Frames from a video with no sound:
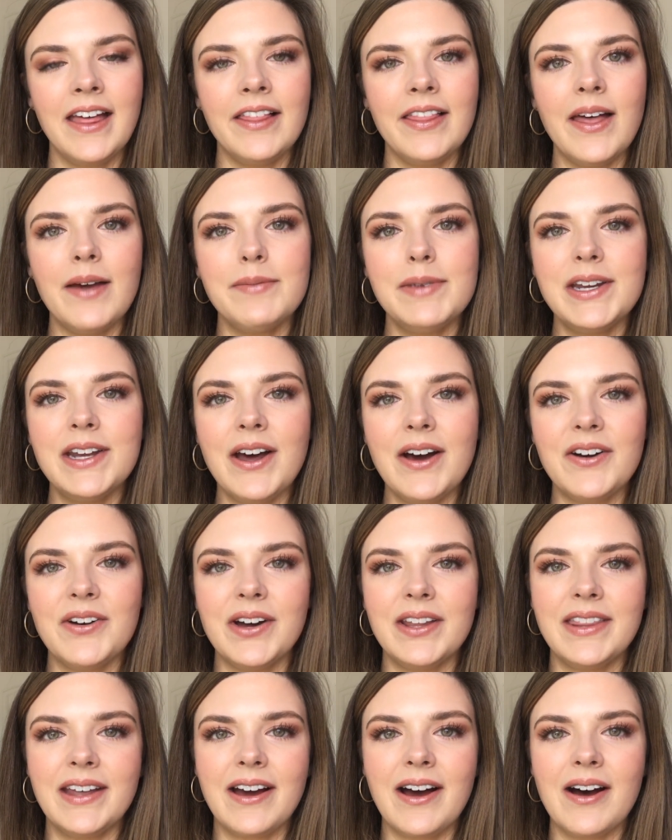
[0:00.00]
Let me know
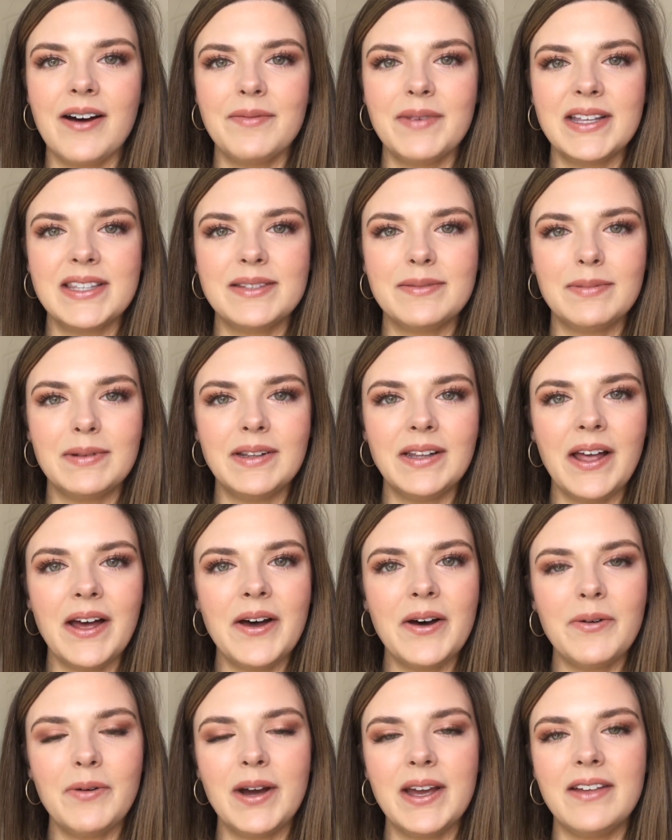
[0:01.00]
in the comments
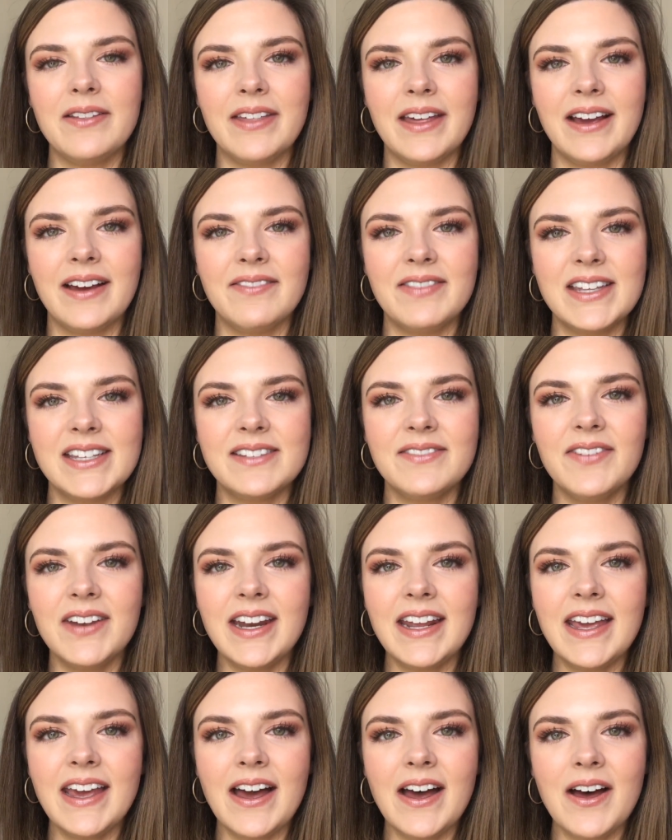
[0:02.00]
below what you think of this
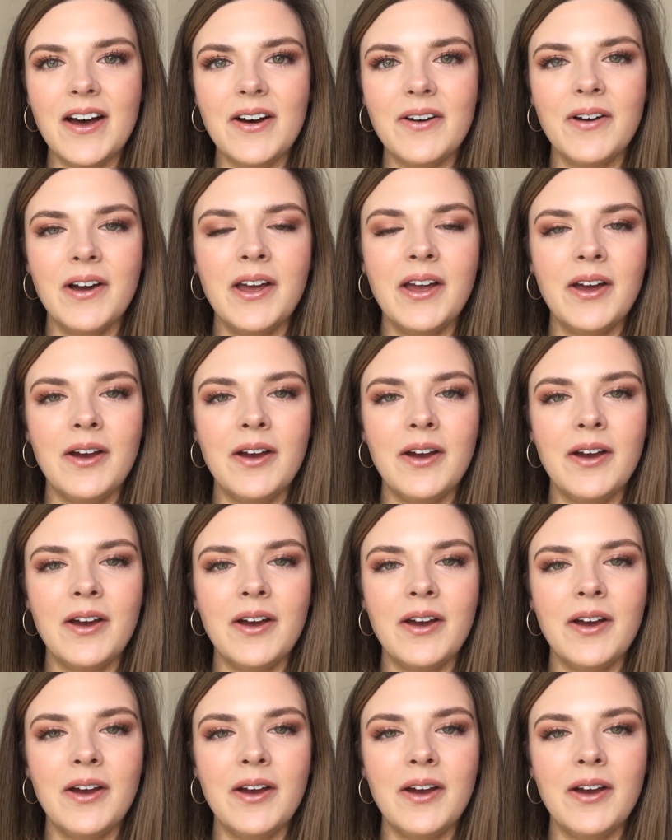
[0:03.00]
video.